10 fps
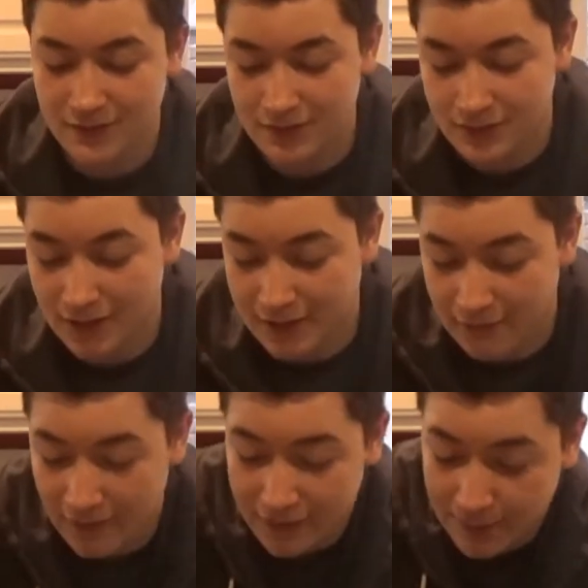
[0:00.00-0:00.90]
like a
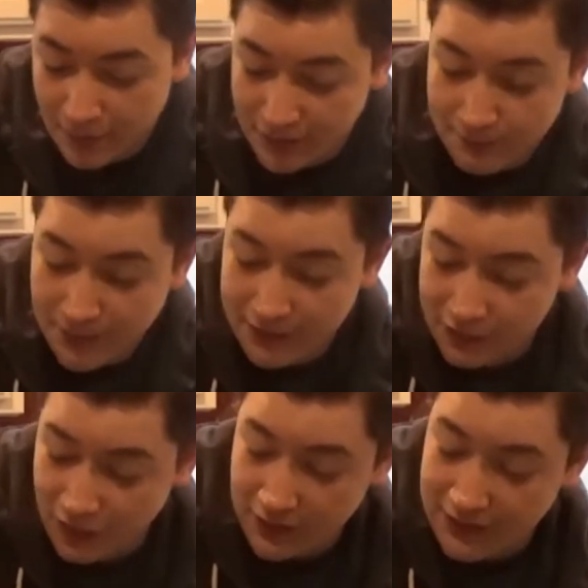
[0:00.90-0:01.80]
crazy person. Make
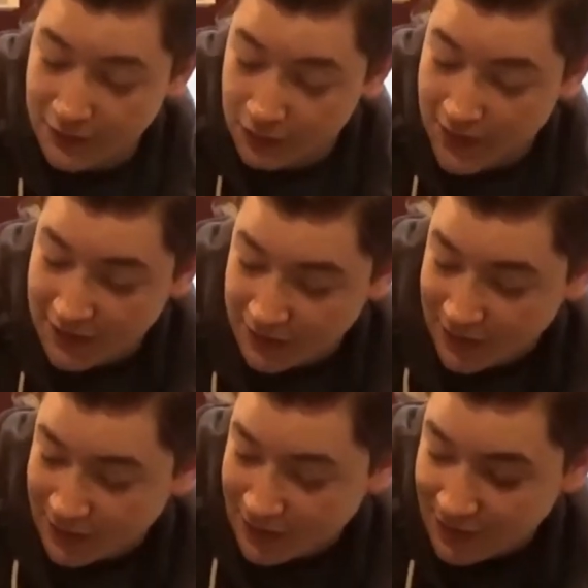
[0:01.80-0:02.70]
sure you get those
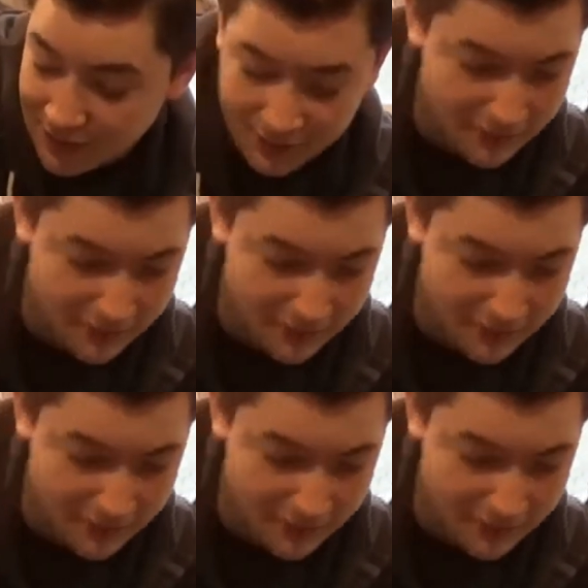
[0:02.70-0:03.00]
edges.